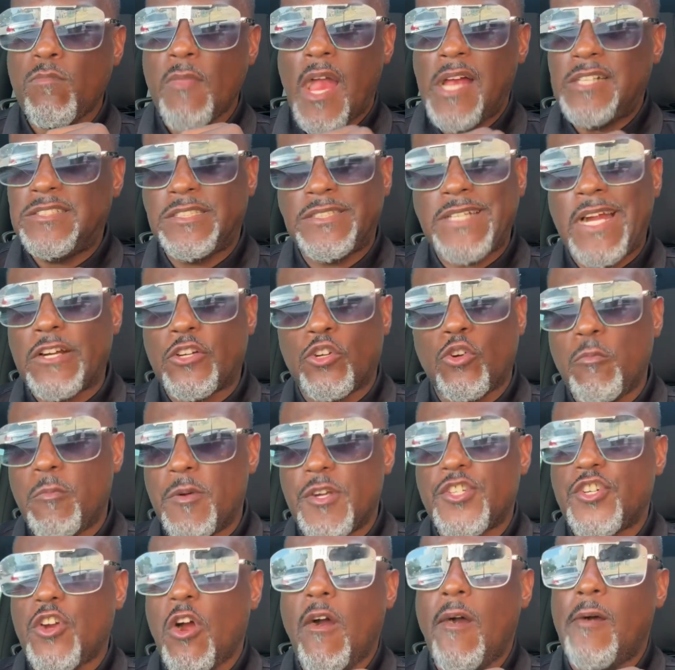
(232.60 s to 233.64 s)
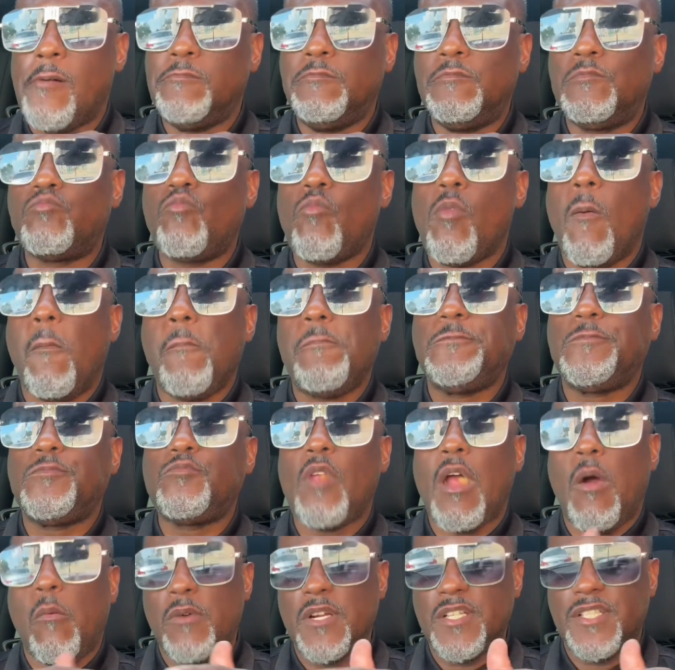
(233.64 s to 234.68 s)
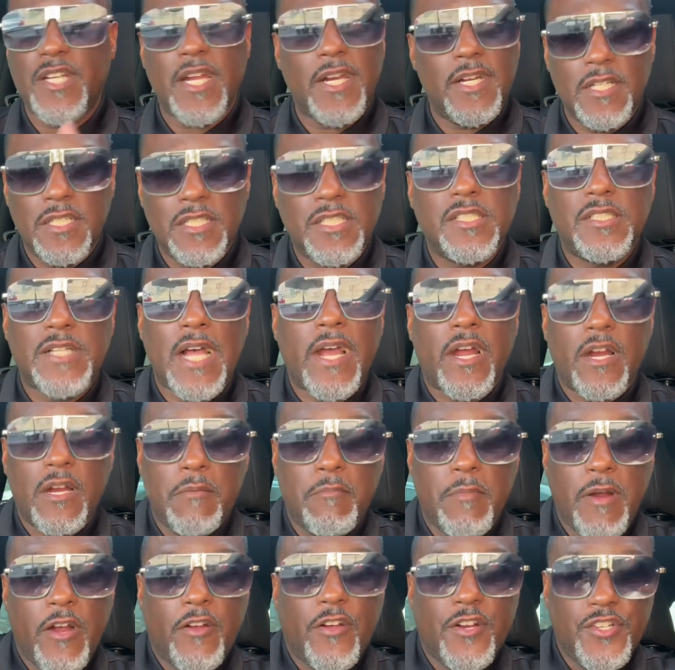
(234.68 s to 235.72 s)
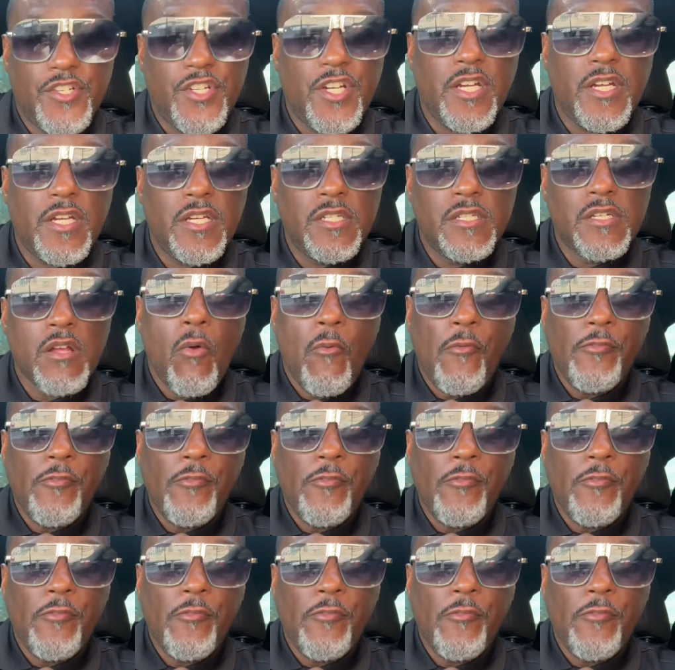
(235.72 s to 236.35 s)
It's not a Cooper Sharp. I want to say this is like an American cheese.